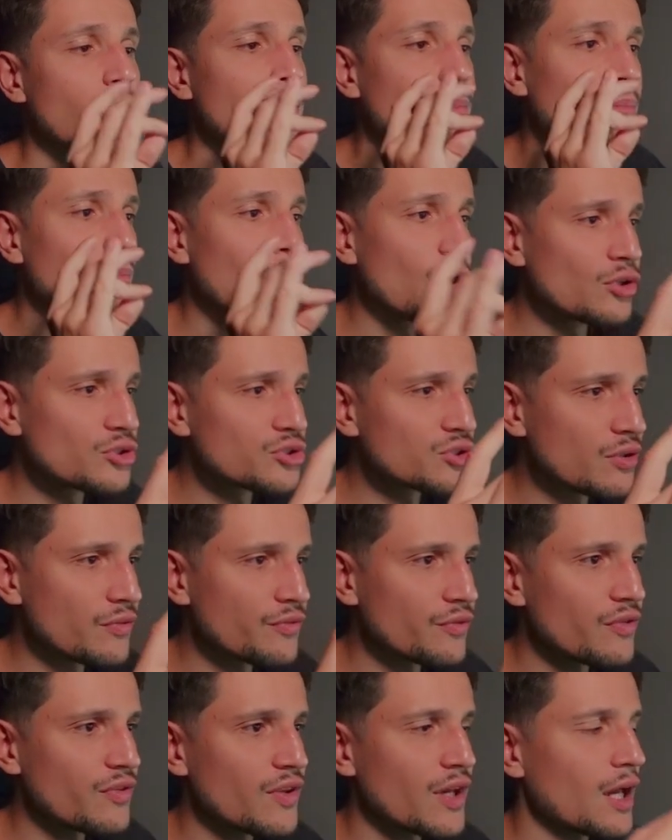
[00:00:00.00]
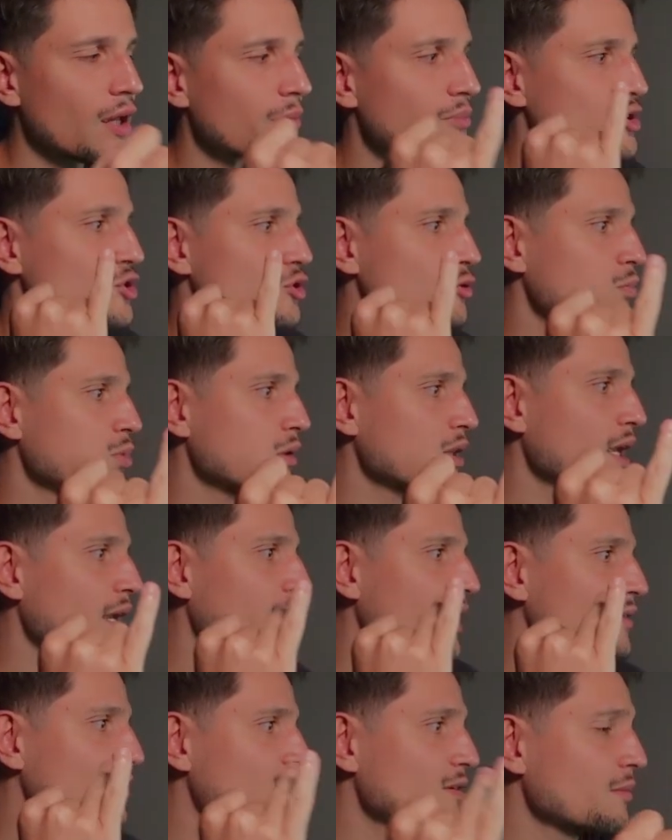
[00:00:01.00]
most of the time, supply
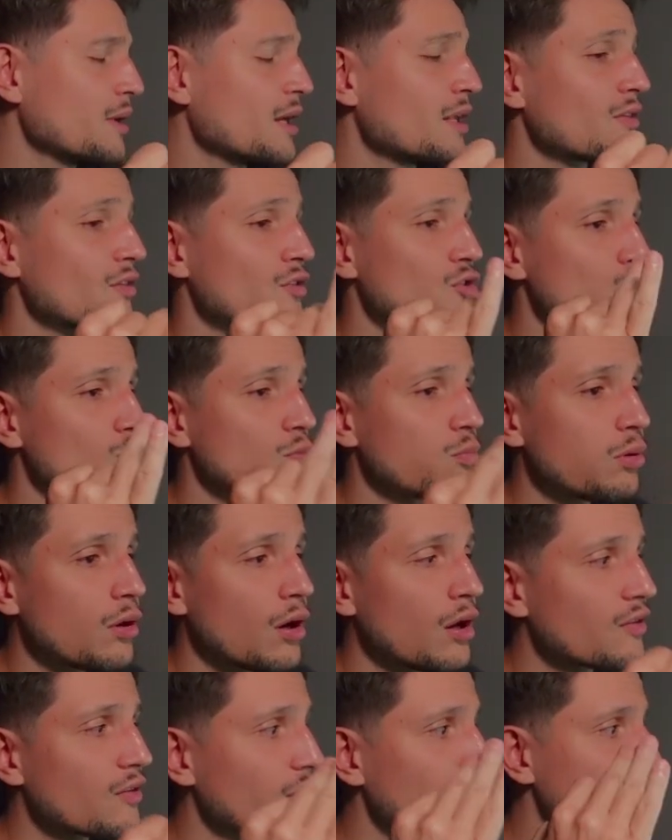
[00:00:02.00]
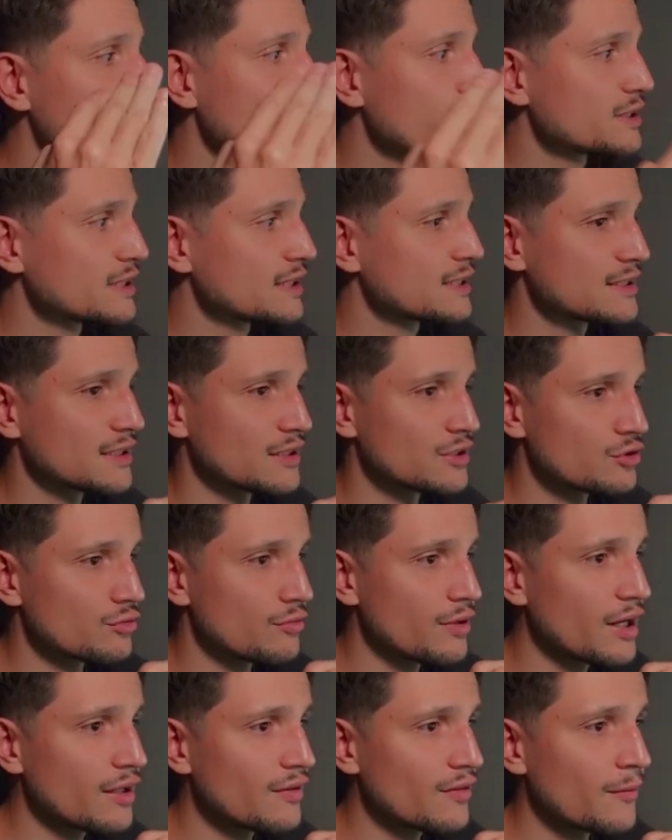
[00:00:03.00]
and demand, support and resistance,
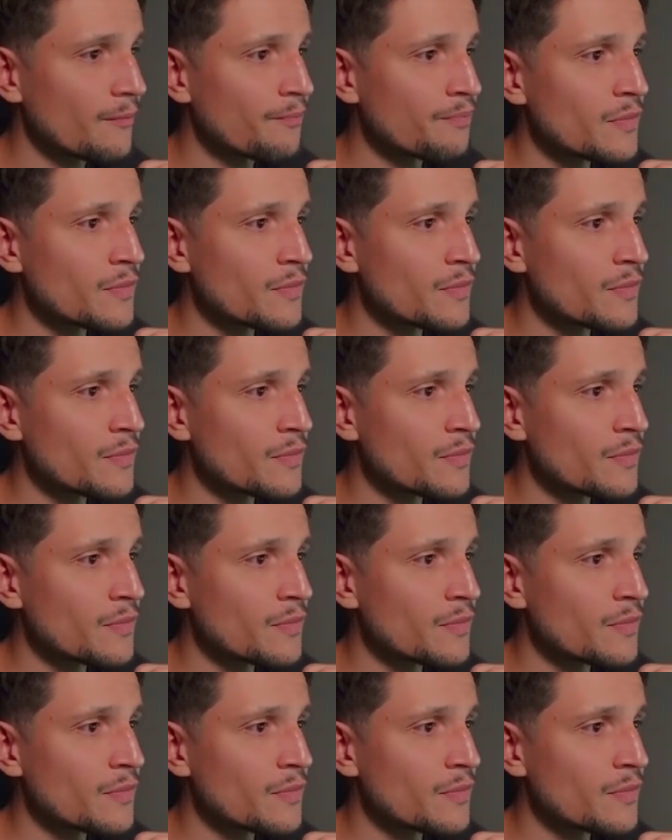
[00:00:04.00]
right?